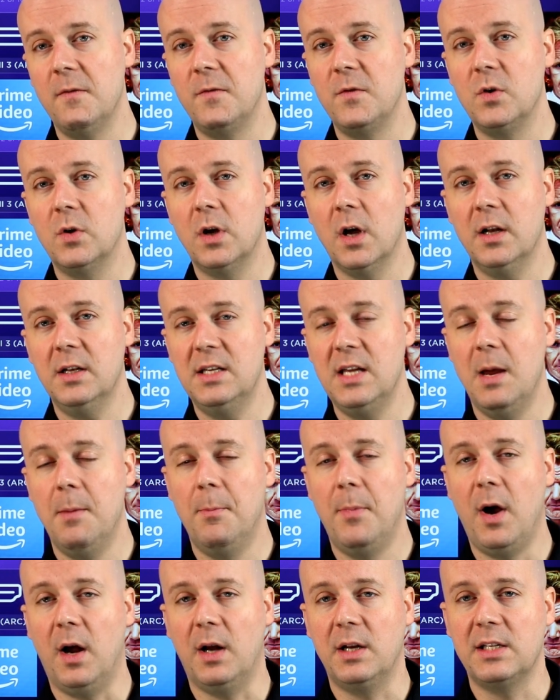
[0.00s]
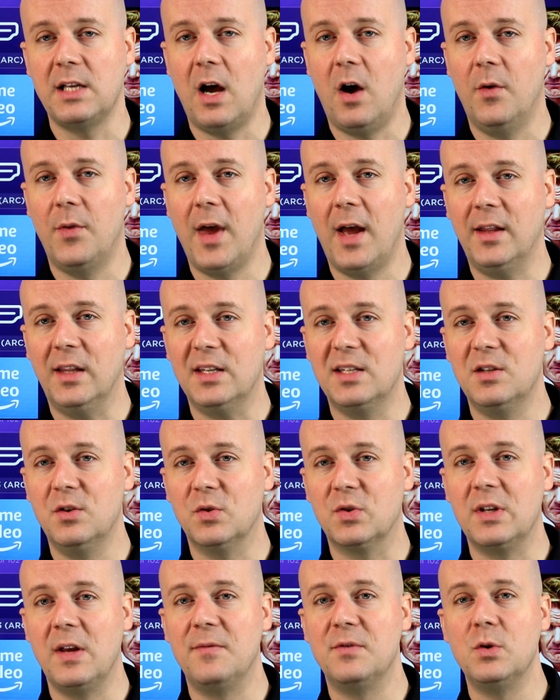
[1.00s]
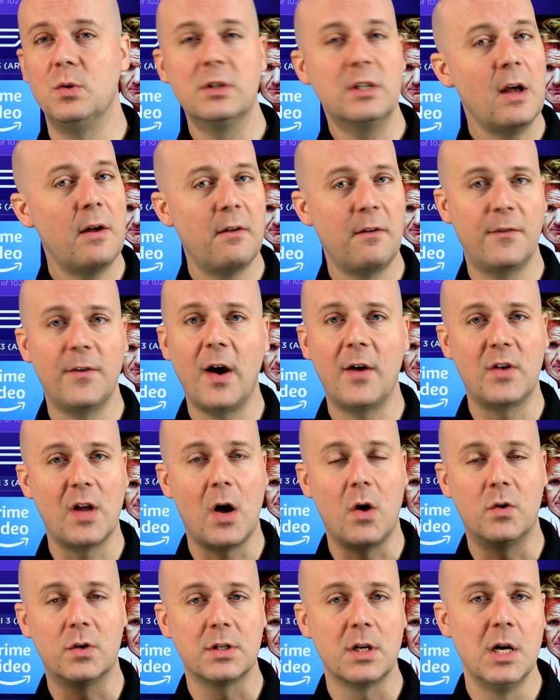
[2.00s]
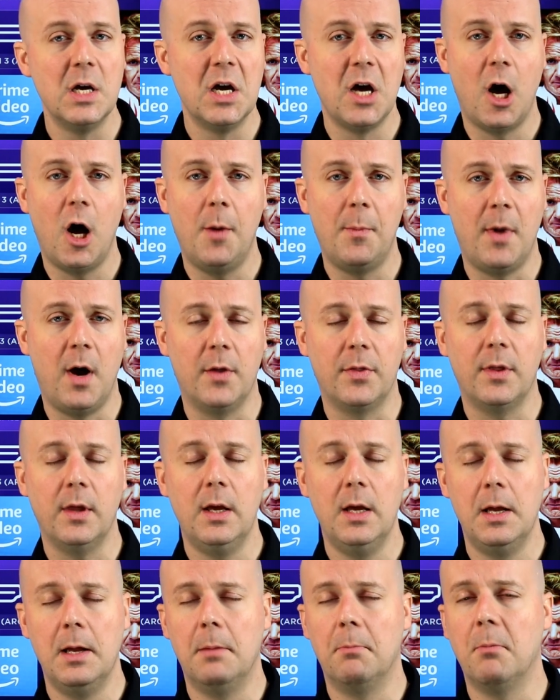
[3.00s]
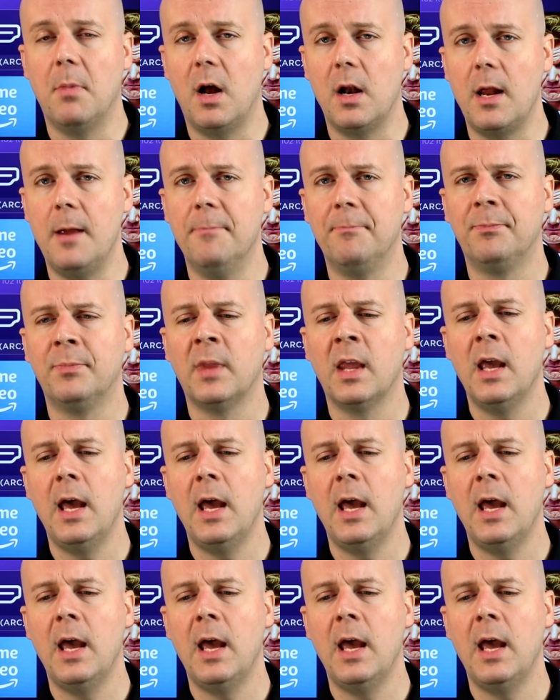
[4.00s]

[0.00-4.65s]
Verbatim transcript: Even if you cut 10 bucks all that, still saves you $75 a month in money.